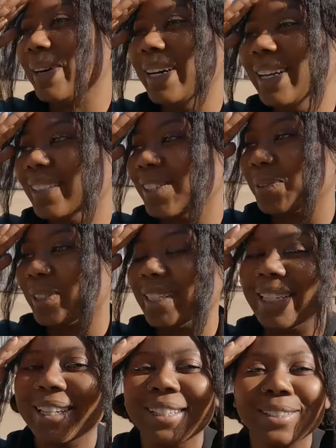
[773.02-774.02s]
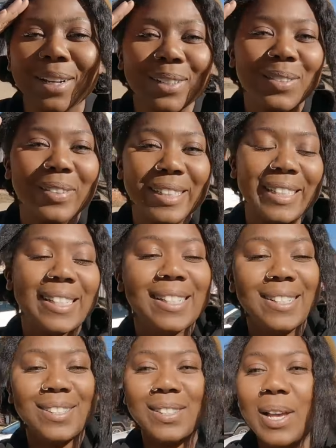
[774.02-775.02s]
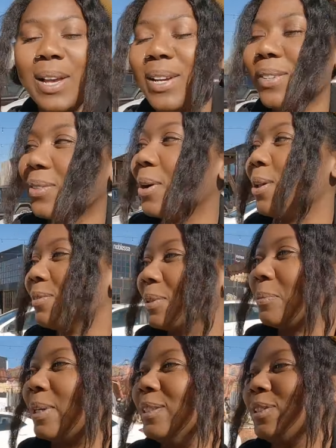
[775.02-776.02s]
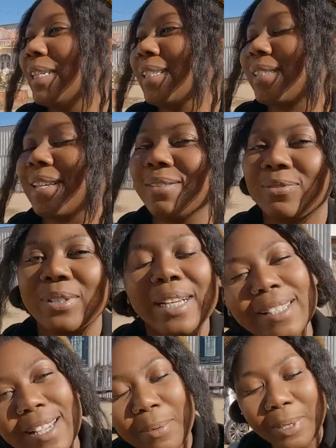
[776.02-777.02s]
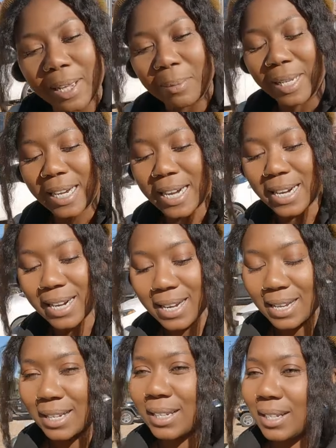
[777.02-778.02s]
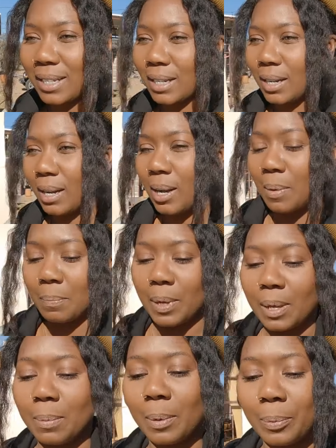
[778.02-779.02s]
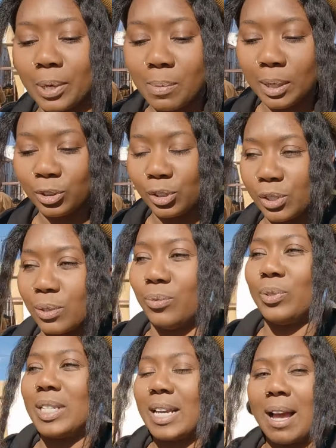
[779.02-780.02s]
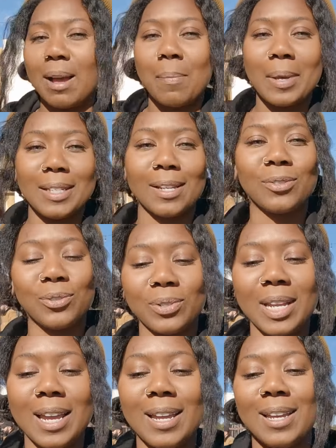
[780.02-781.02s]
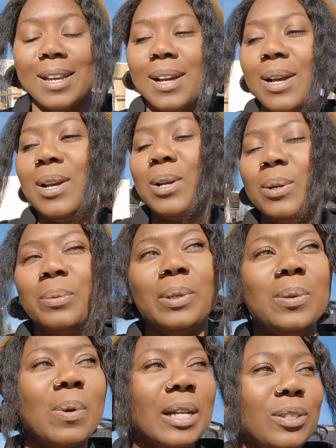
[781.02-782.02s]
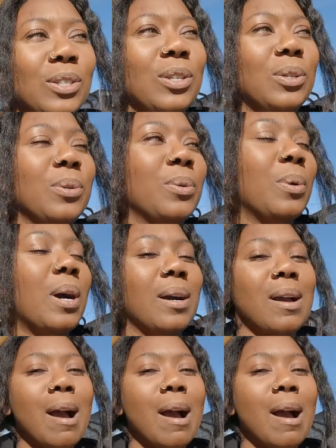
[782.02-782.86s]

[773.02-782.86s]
but at least we're getting a ton of ideas for all of our projects and for next time we come here. Um, but pretty much just to recap, yesterday we went to a